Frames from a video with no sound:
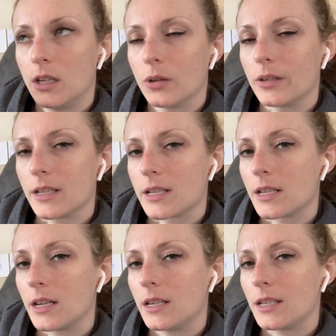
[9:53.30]

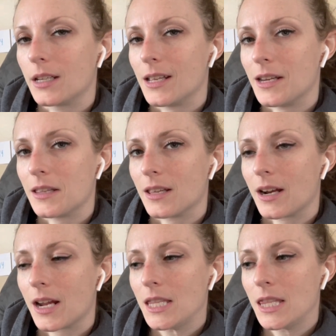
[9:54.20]
re-listening to Gideon the
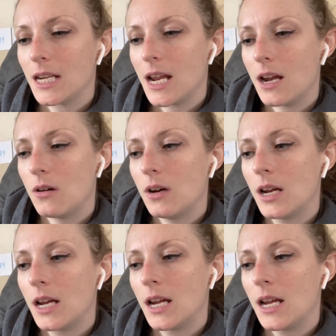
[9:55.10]
Ninth now.
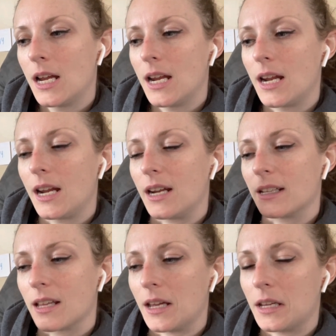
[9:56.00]

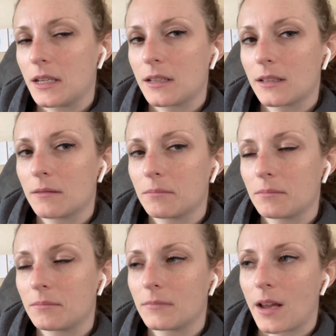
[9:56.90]
And like
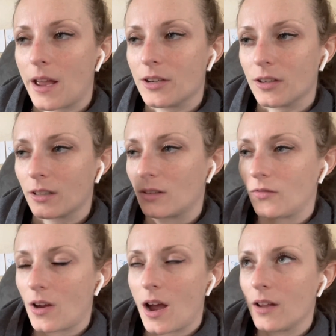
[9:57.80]
I
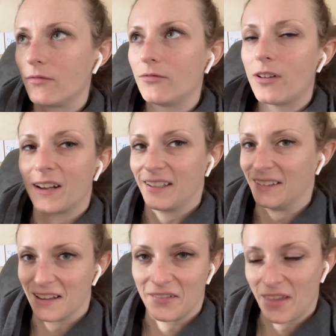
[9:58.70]

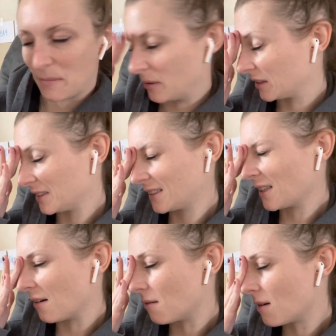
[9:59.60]
fucking love that book
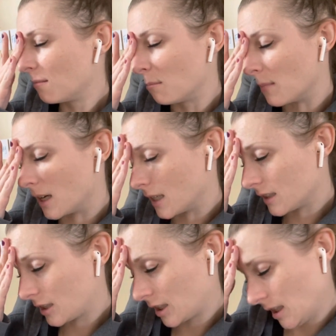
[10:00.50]
so
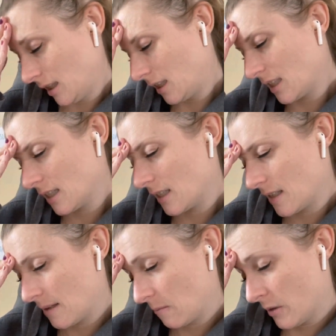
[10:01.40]
much.
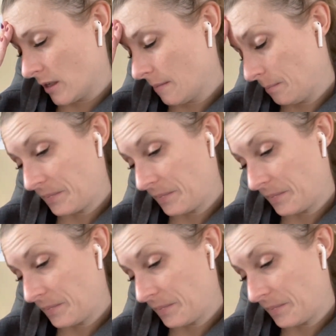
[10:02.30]
But